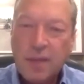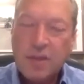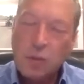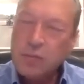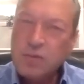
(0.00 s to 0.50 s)

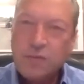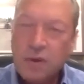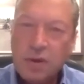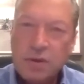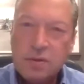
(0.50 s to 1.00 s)
So it was
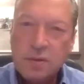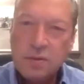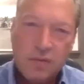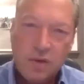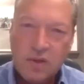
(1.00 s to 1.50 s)
very
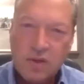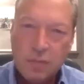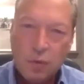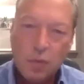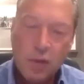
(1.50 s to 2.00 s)

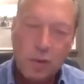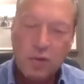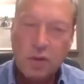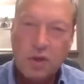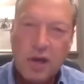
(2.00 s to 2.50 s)
simple. We
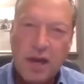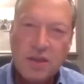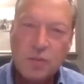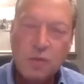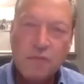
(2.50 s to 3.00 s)
were the good
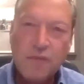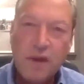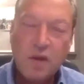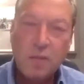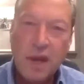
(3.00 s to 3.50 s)
guys. We were
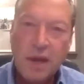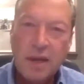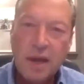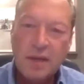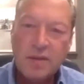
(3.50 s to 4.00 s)
fighting the bad
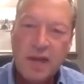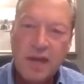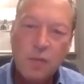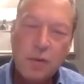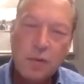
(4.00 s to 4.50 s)
guys,
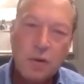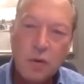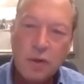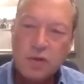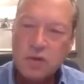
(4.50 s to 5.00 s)
and we were
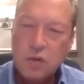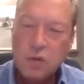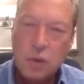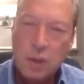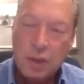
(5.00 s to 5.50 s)
going
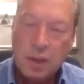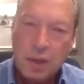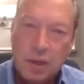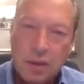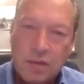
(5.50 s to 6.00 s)
to
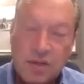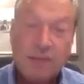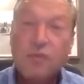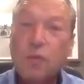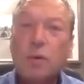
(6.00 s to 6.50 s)

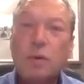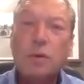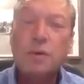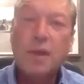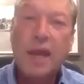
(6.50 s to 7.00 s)
save the world.